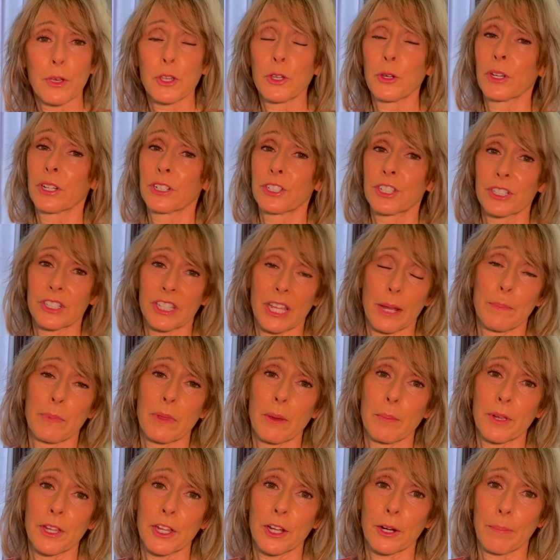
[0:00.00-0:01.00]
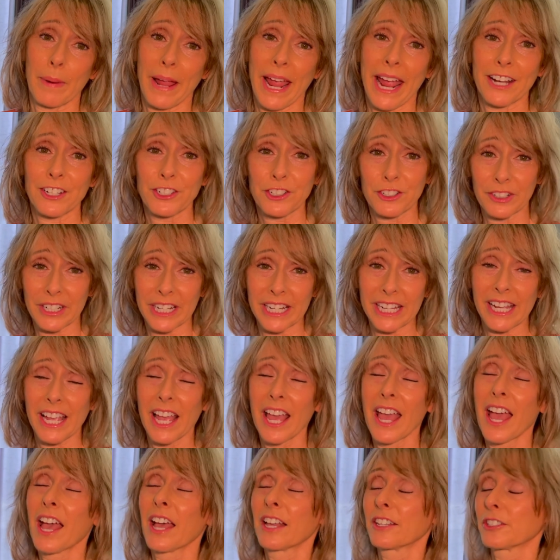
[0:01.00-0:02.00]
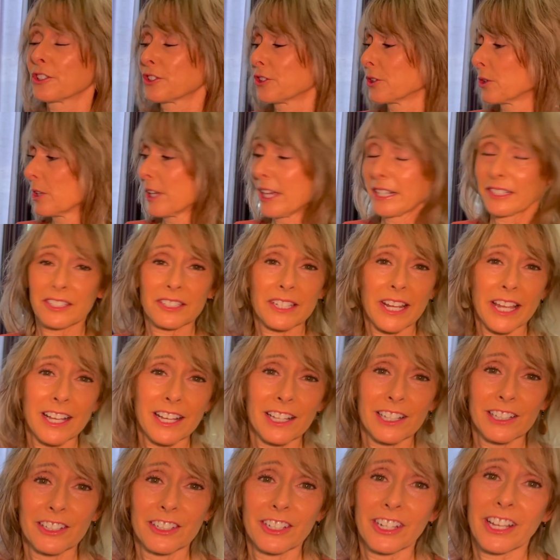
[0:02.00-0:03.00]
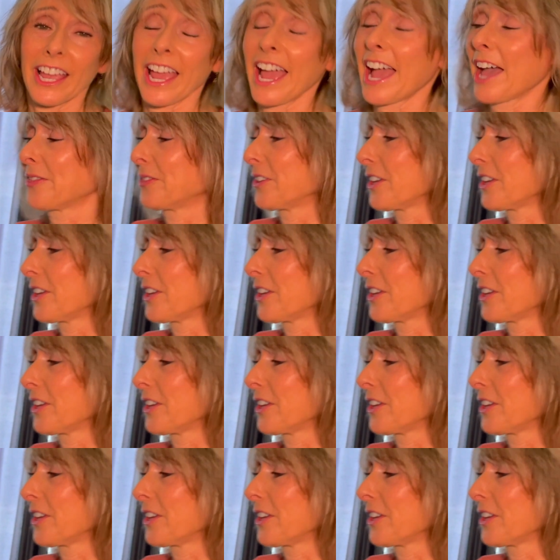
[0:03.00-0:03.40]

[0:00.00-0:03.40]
You can just keep them in your pantry. So let's take a look at the